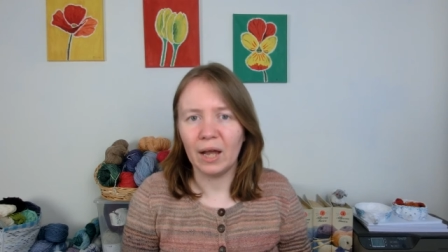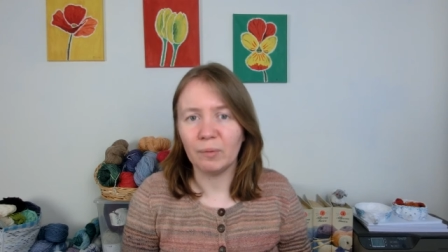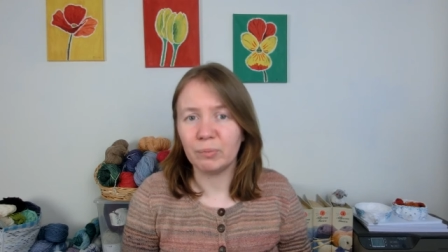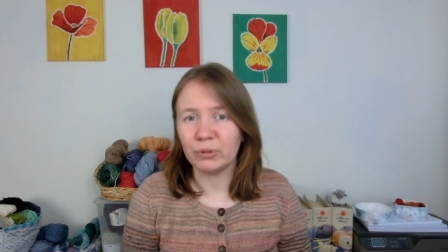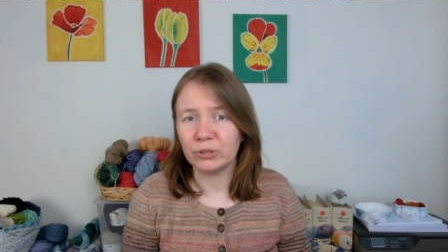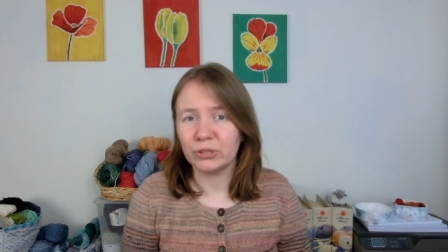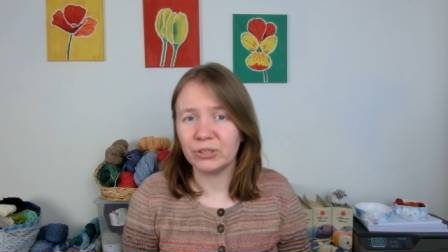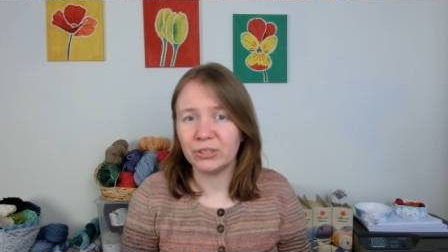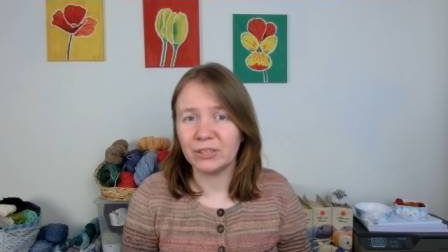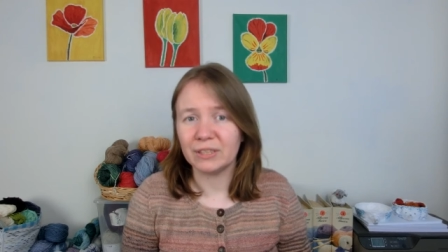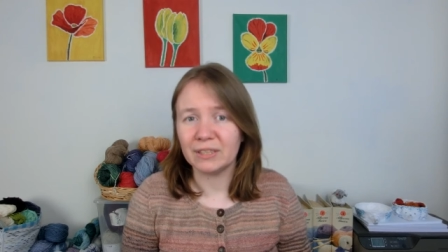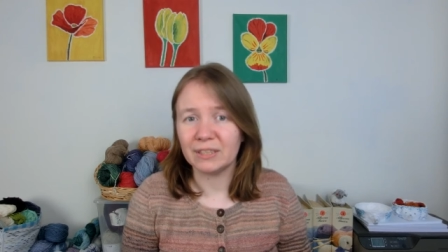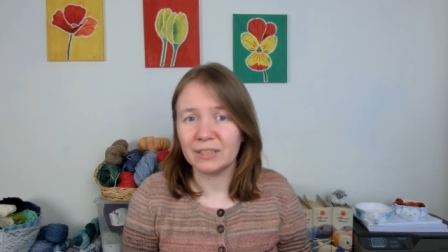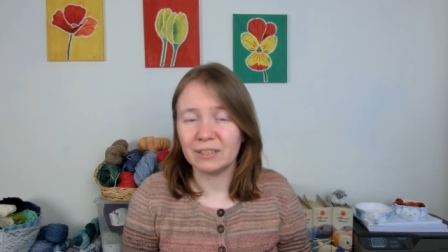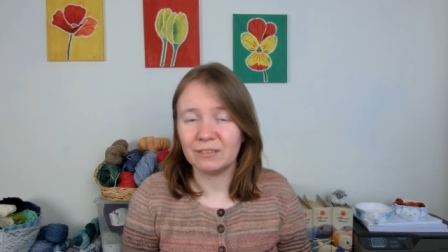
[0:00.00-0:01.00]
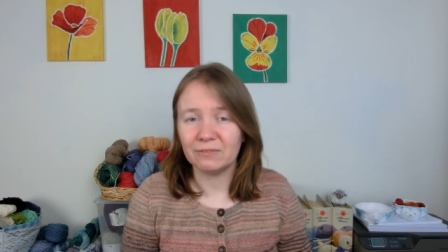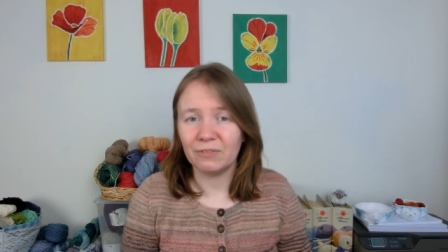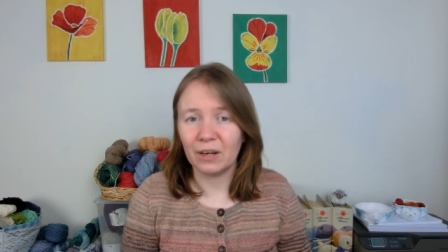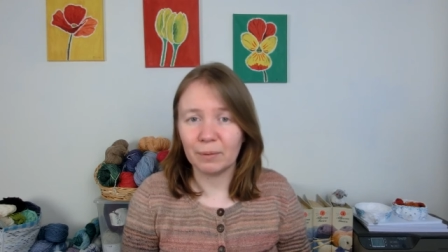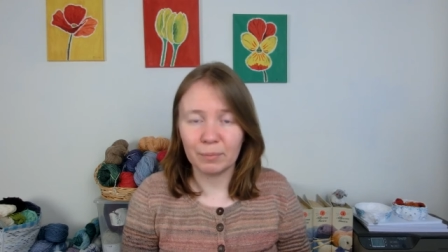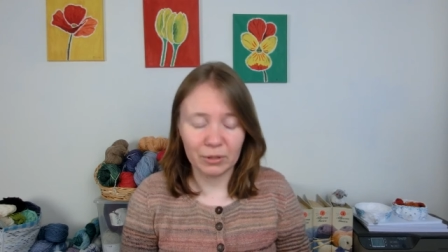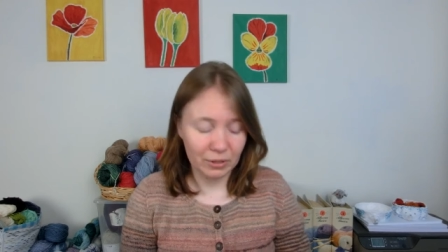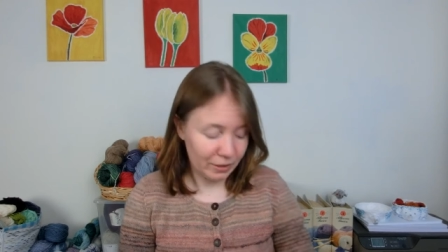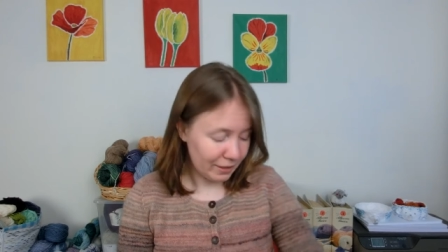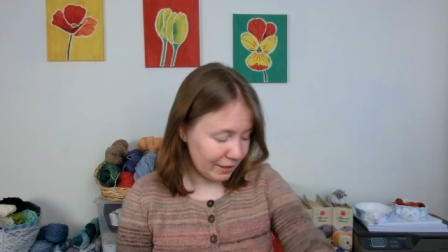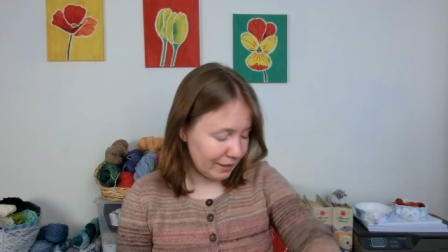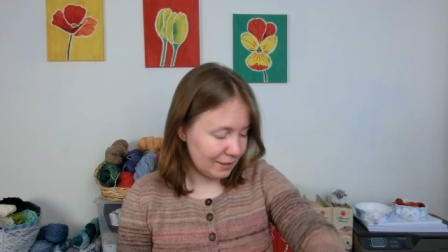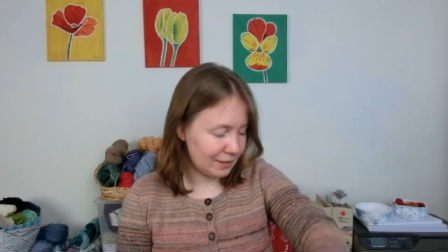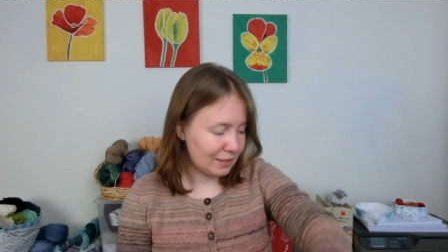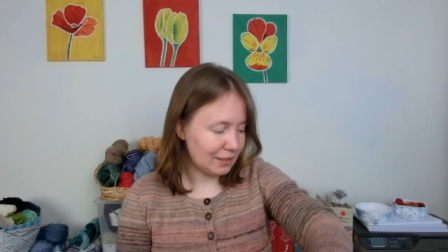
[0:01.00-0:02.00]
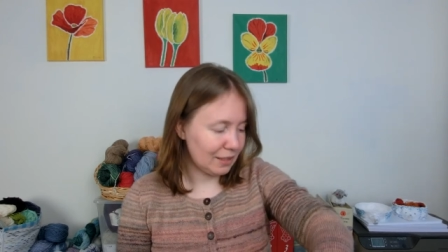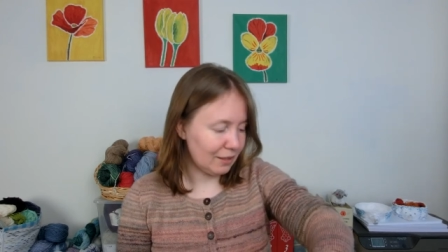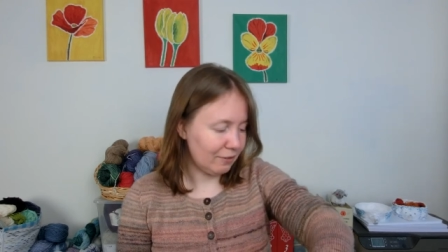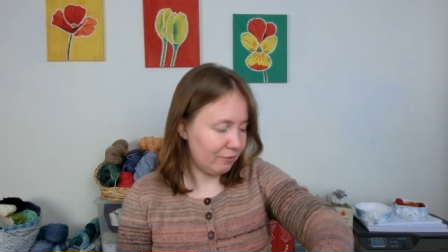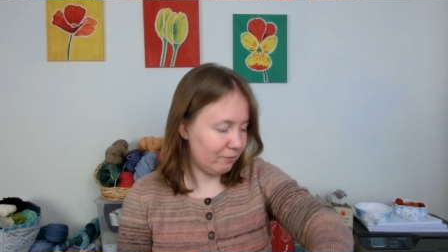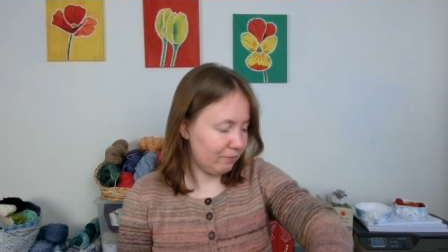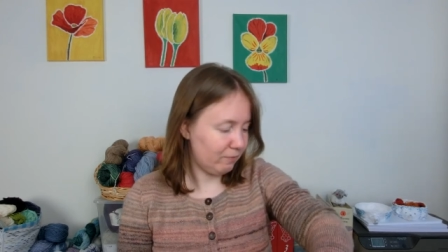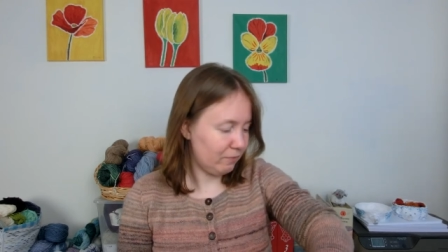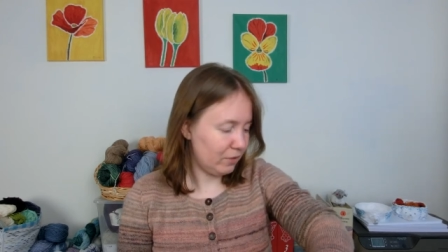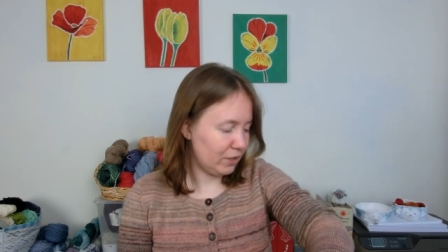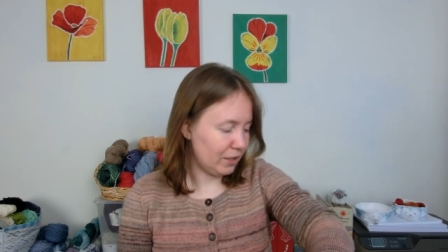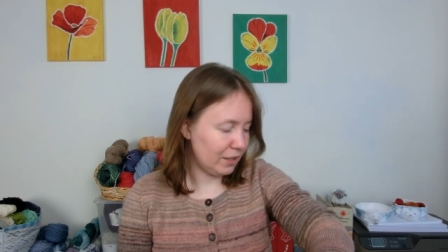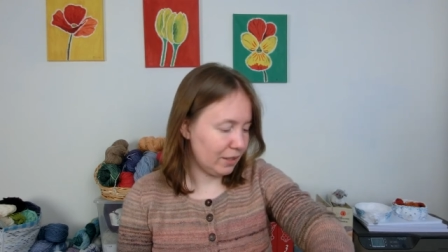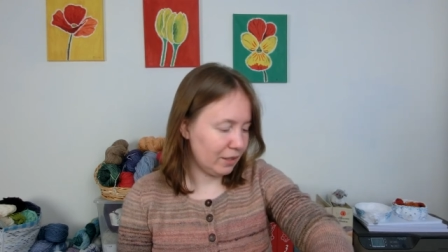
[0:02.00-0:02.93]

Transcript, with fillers: purchased this fiber and it's, uh, eh,